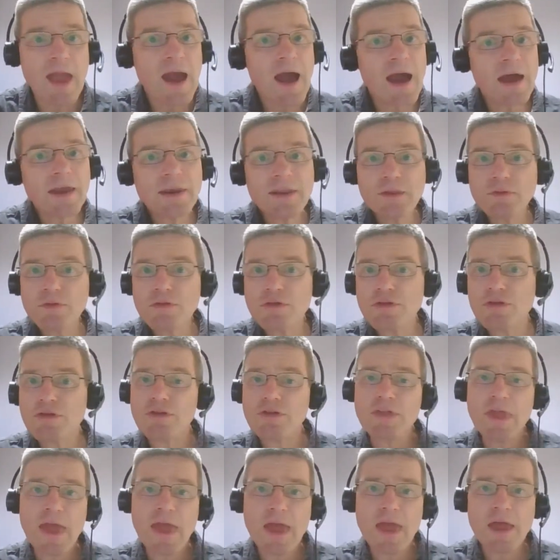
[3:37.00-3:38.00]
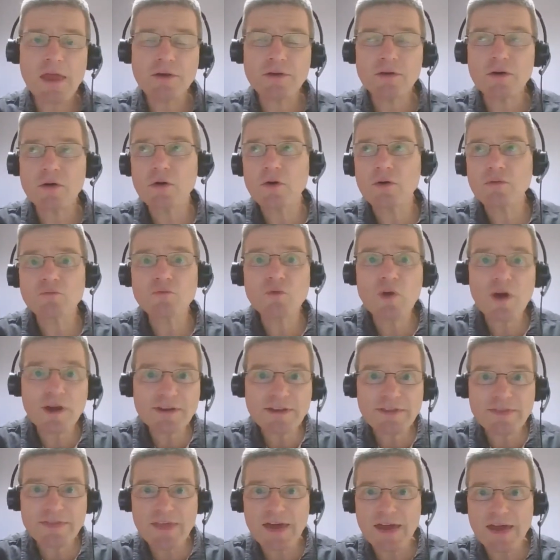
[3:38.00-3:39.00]
And instead of
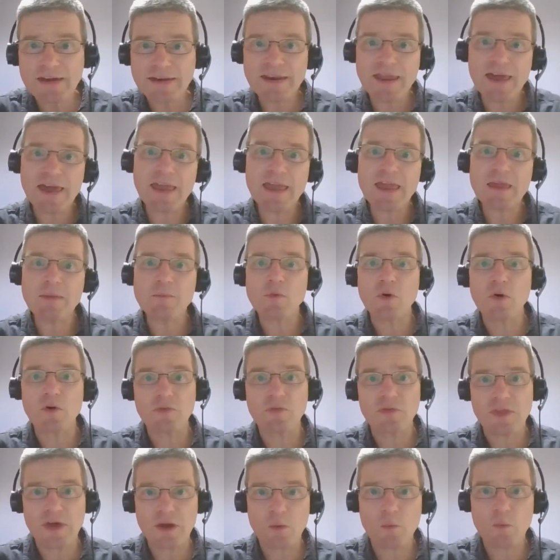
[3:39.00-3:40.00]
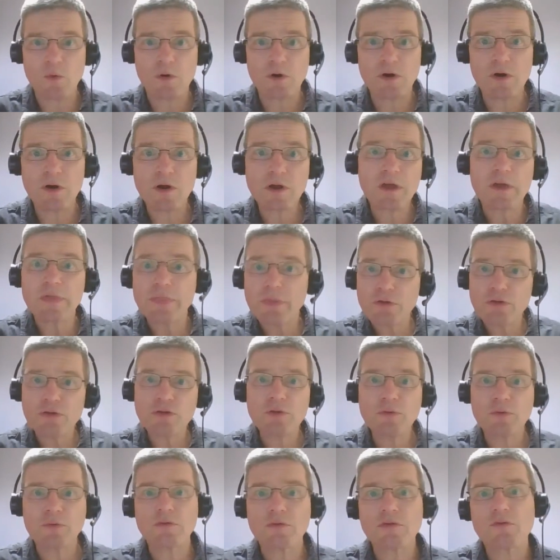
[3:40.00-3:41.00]
writing their name on their work, the
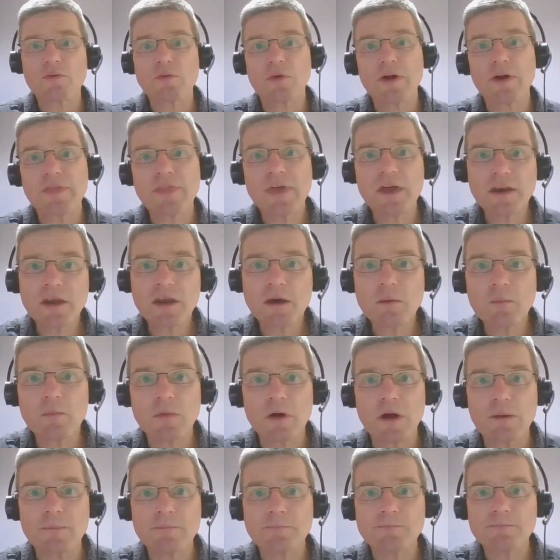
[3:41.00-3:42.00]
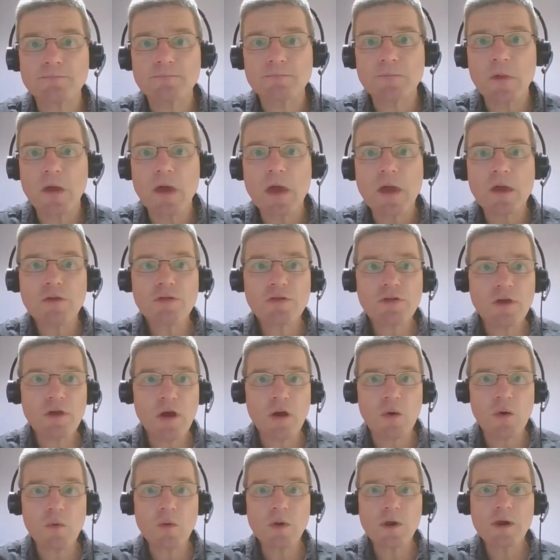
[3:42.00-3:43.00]
students write their number.
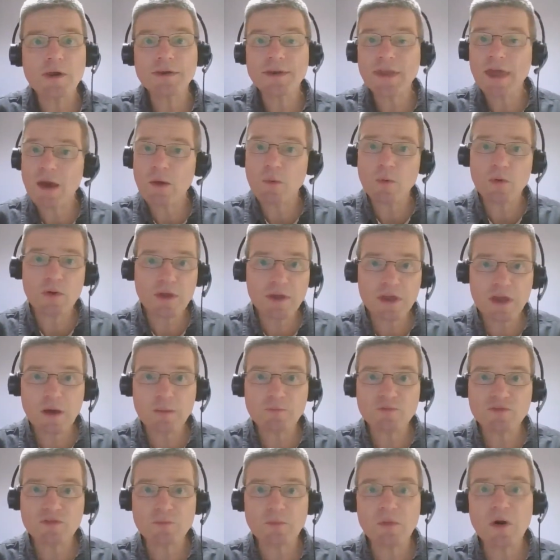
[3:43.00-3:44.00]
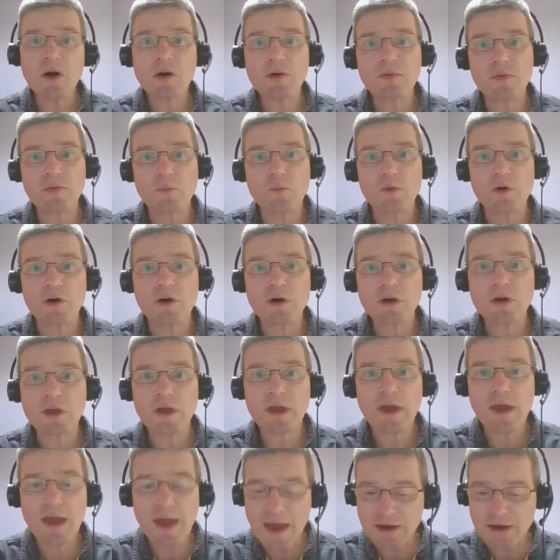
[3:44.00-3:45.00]
So now when I come to mark the work,
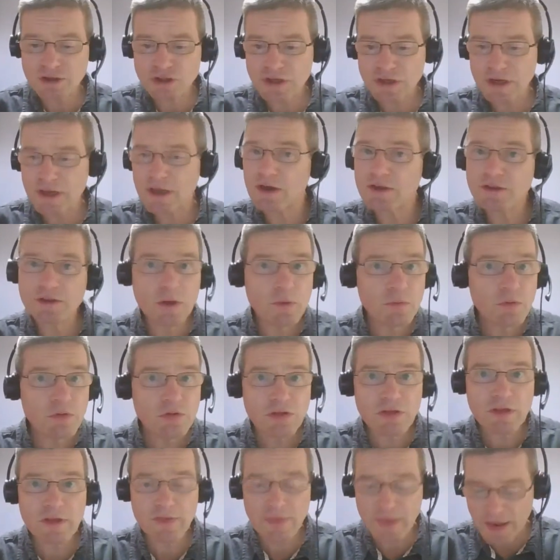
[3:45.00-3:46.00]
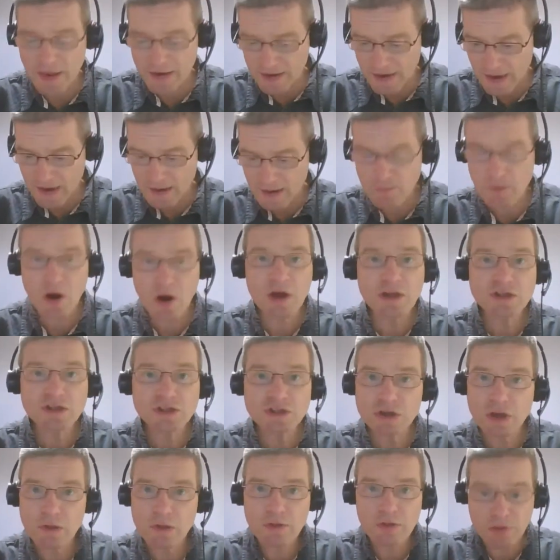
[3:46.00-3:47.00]
actually I don't see their name, I
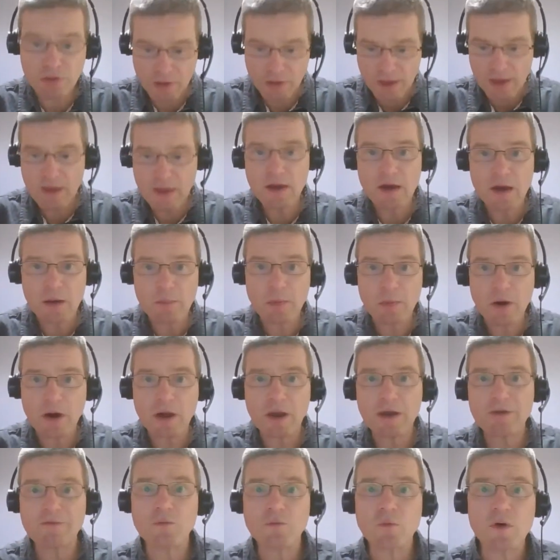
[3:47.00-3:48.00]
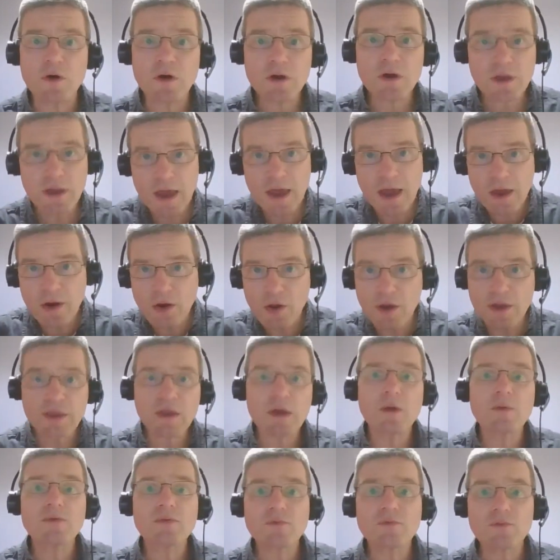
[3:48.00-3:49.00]
just see a pile of work, and I
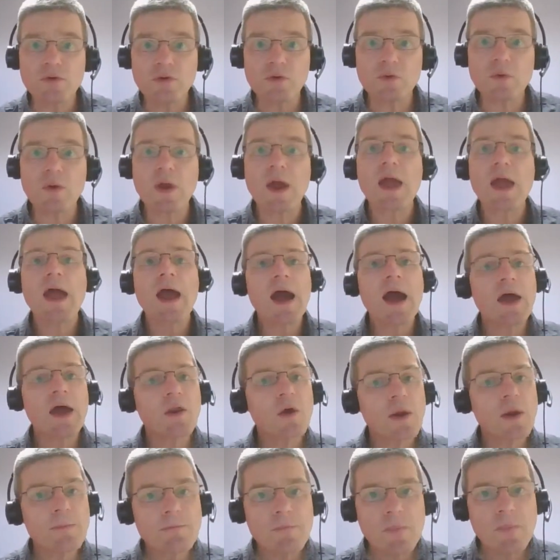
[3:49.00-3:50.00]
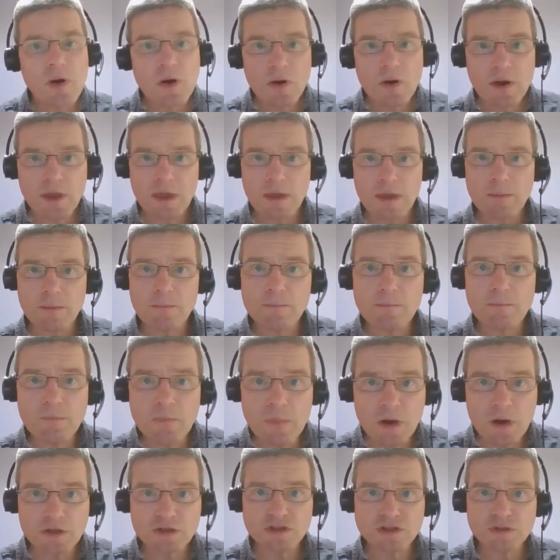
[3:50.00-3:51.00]
go through and I mark it
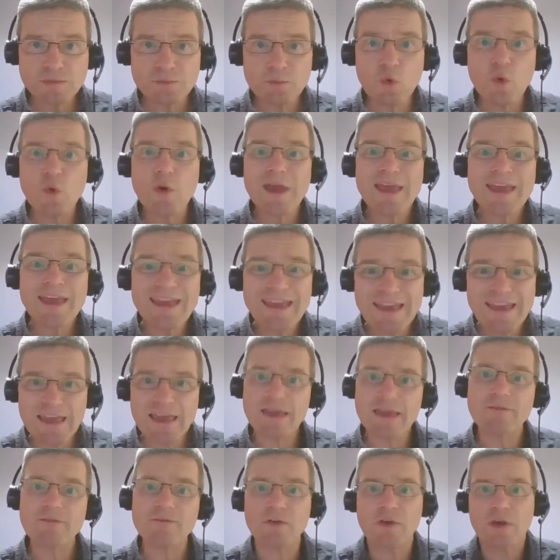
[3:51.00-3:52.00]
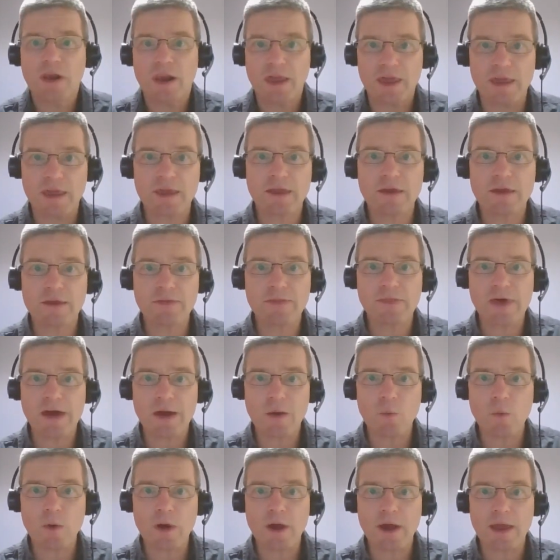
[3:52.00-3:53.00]
much more evenly in
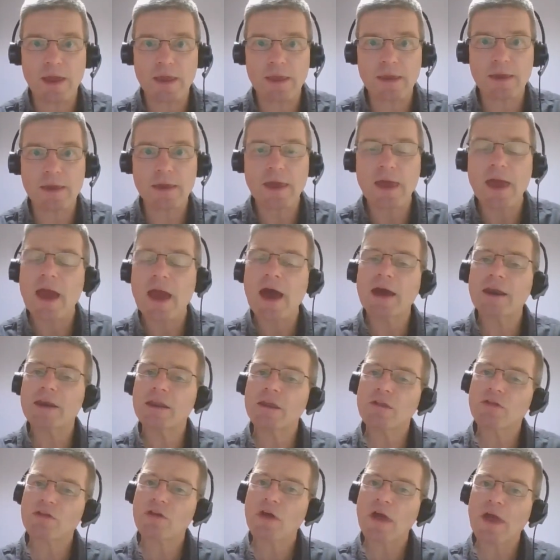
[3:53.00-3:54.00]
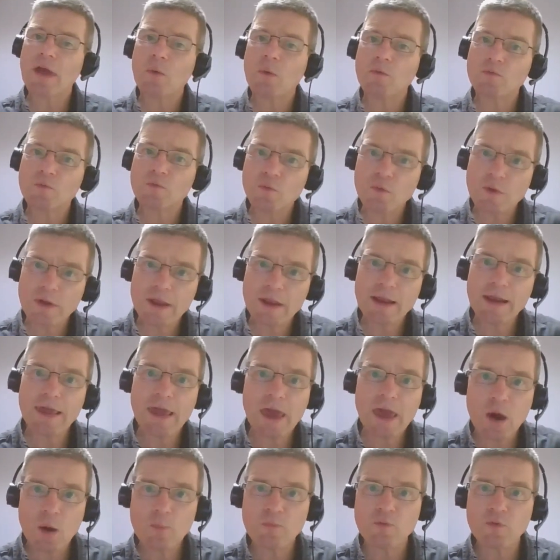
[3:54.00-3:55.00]
that way. And it's a really
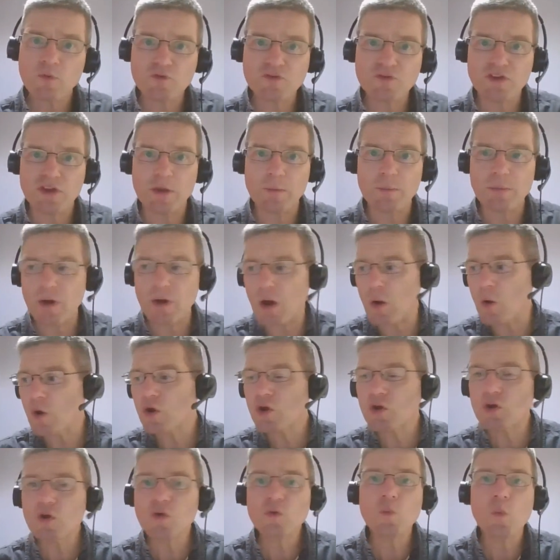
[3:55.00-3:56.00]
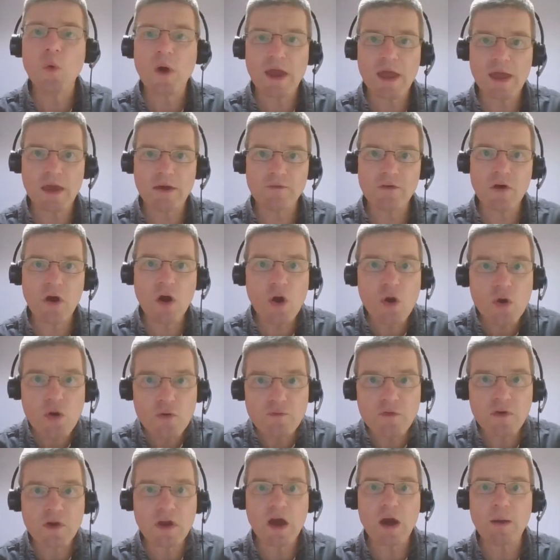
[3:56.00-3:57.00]
helpful tip, a good way of
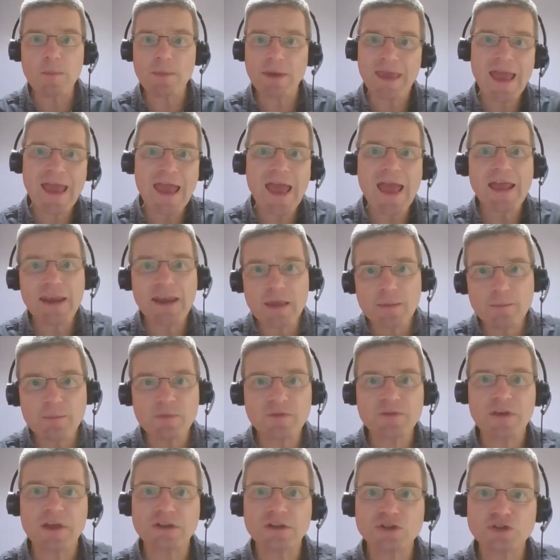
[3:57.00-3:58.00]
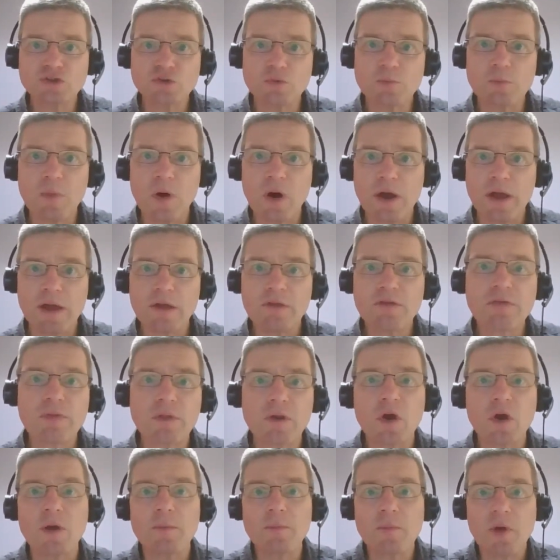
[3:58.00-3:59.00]
overcoming any potential bias
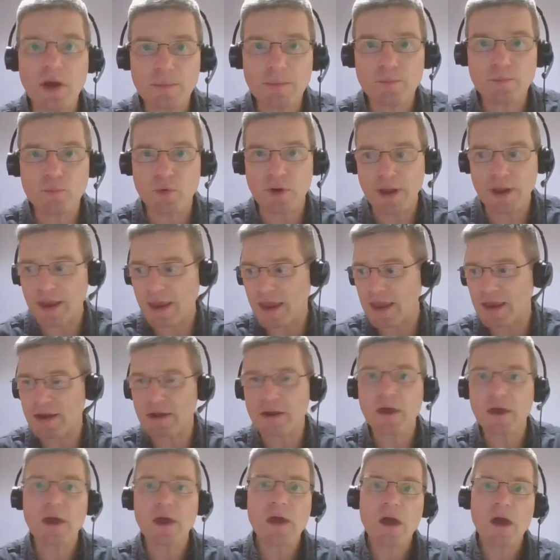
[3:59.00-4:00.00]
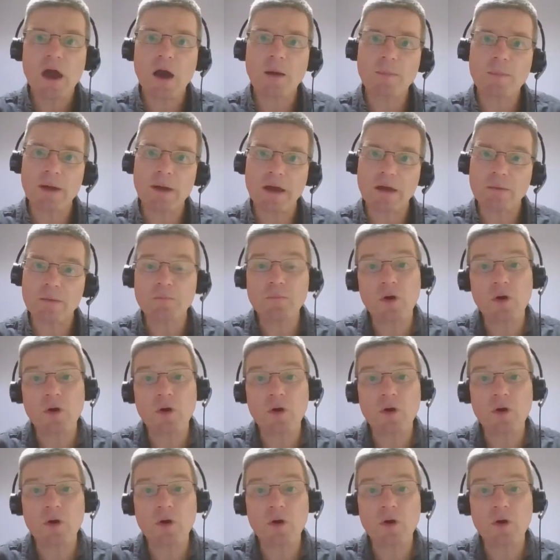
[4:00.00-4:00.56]
that I might bring in about